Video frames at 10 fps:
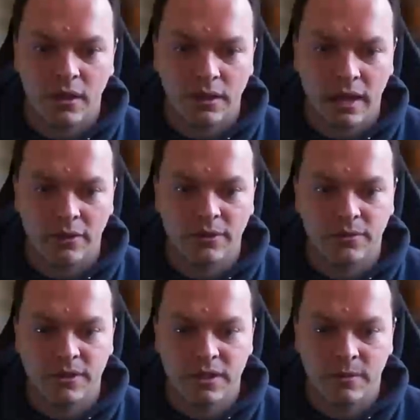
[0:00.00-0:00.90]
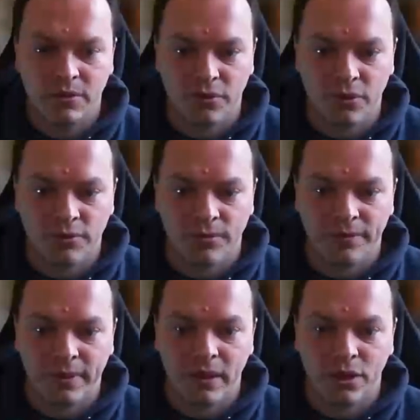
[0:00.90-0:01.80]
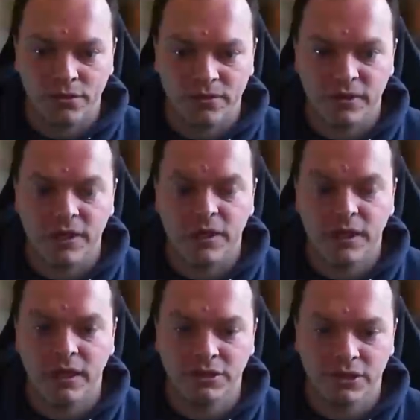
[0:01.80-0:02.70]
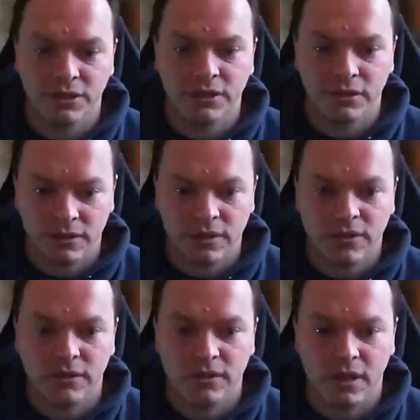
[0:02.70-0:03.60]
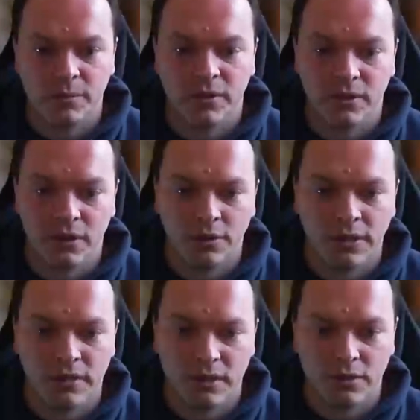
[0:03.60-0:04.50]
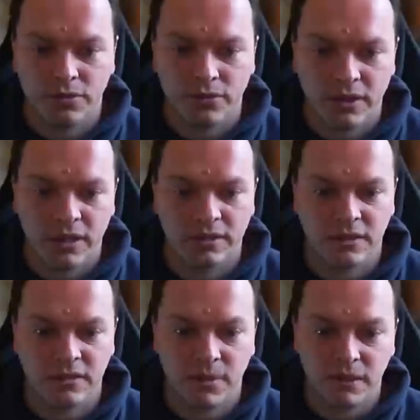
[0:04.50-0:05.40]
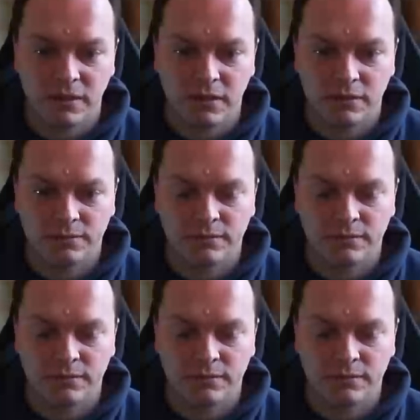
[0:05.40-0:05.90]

Now as we step through, hopefully it should step on that single thread as expected.